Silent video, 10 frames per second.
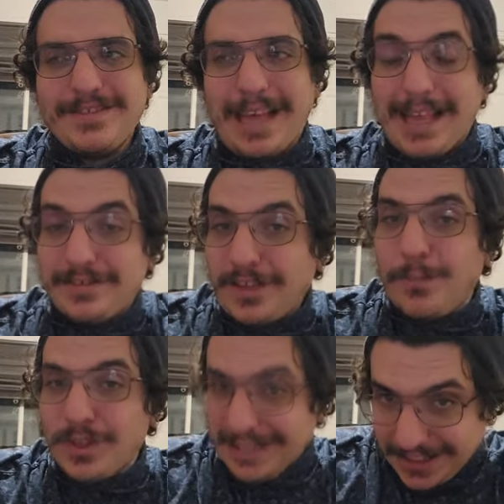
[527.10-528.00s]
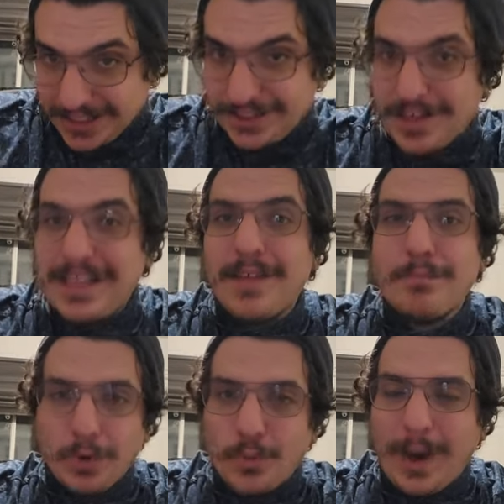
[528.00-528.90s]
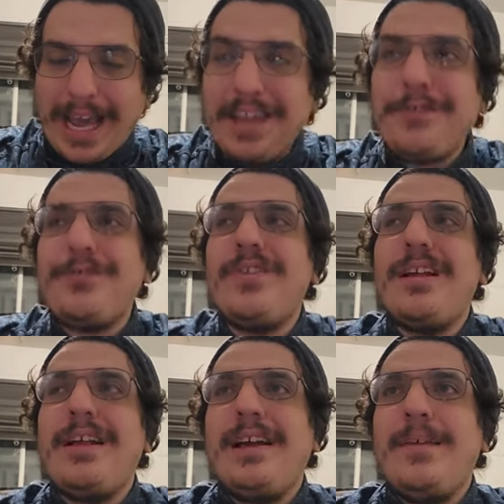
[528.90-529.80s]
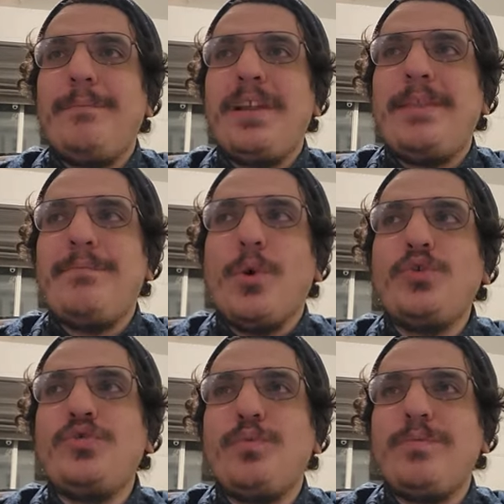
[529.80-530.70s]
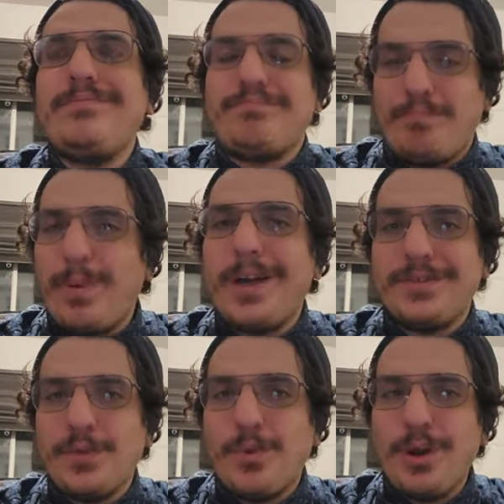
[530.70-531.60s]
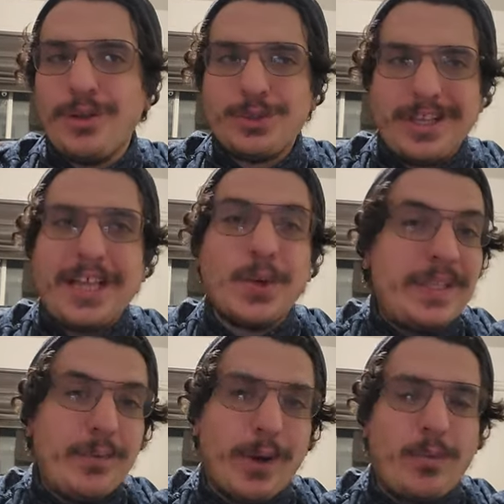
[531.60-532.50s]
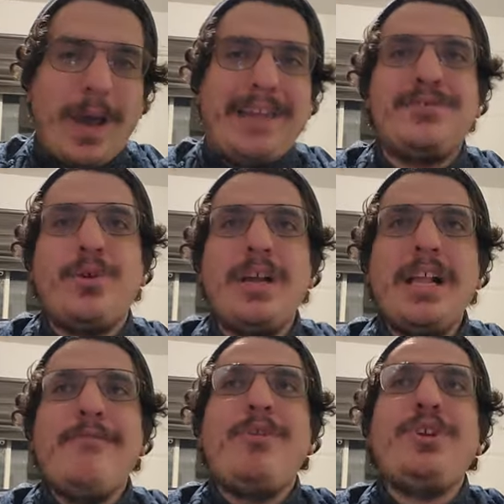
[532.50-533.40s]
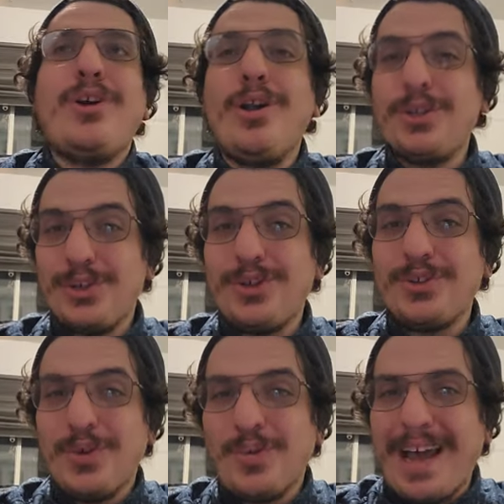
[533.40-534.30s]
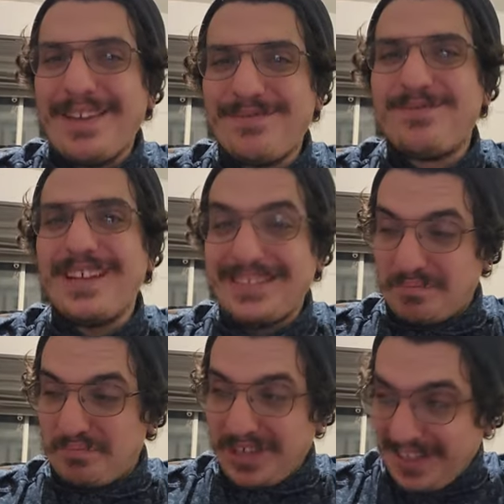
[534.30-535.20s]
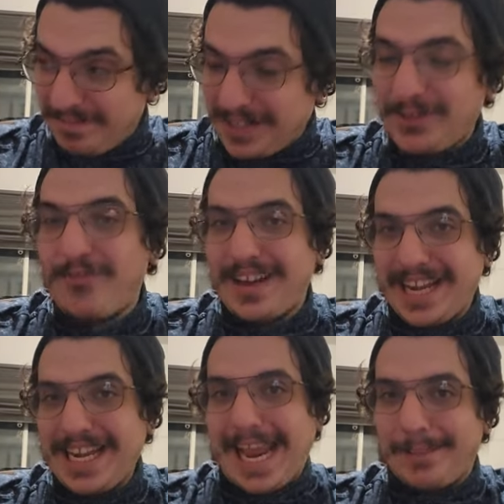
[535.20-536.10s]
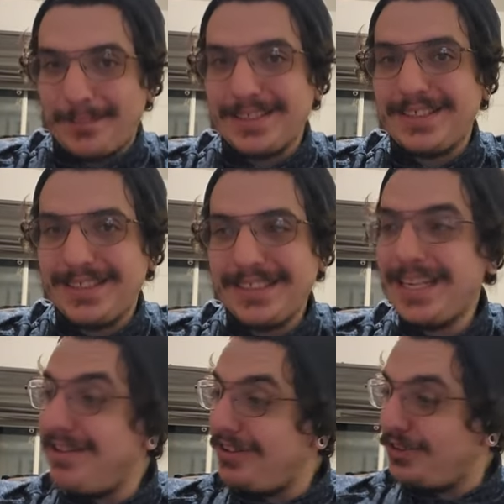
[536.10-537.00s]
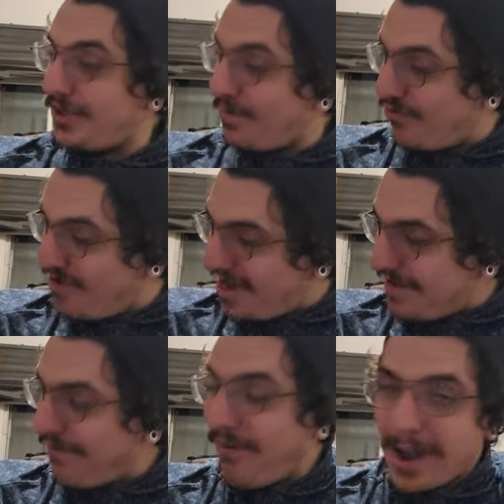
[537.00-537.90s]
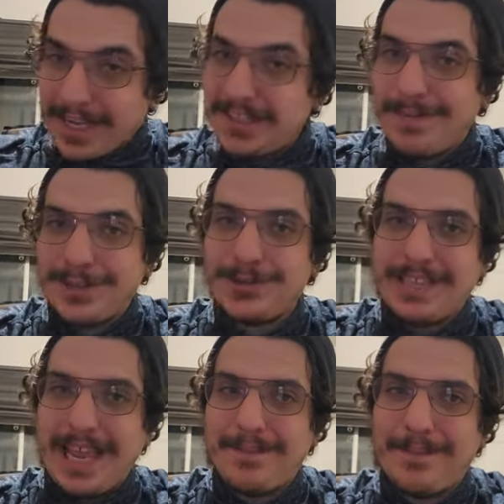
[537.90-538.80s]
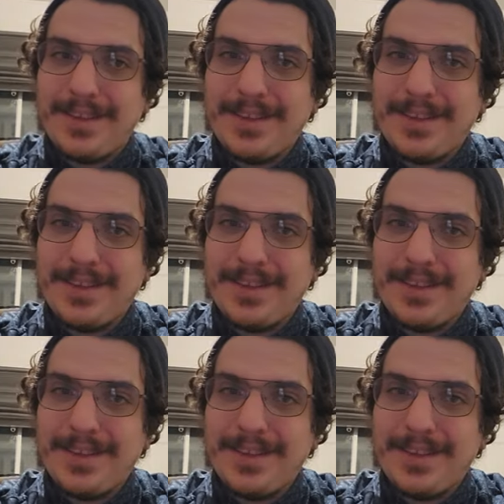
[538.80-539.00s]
In some religion, you're allowed more wives, but in most part of the world, you're allowed only one wife. So when you call the girl your wife, it's a pretty special fucking name. It's a pretty fucking special name.